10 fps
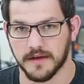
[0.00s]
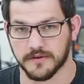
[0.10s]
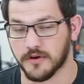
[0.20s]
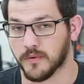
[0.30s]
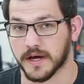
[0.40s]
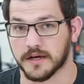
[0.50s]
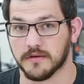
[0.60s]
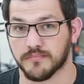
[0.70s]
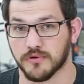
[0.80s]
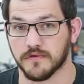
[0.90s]
to know what I can
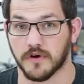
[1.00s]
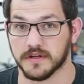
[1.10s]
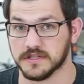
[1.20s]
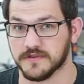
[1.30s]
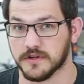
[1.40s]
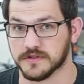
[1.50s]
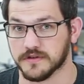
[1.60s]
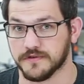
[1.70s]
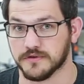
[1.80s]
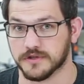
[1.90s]
improve on these videos in
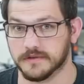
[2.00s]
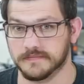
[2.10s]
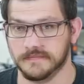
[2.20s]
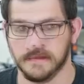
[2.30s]
the future.